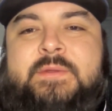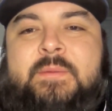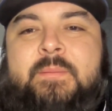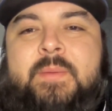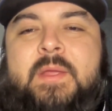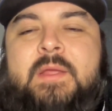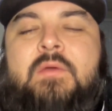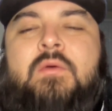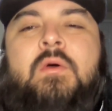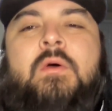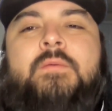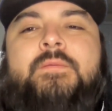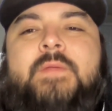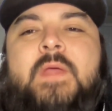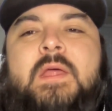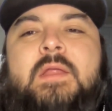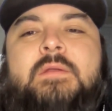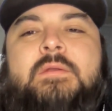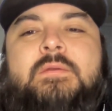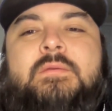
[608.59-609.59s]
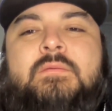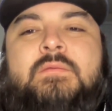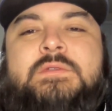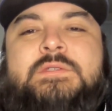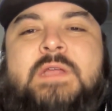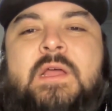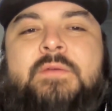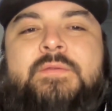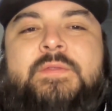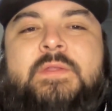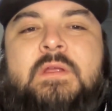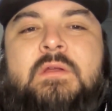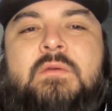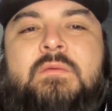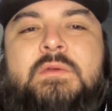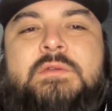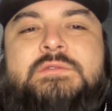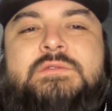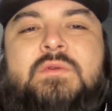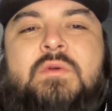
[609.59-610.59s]
The big quote that was out there
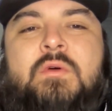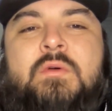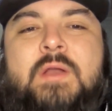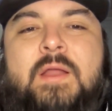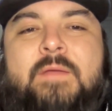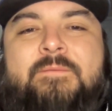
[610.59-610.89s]
was, quote,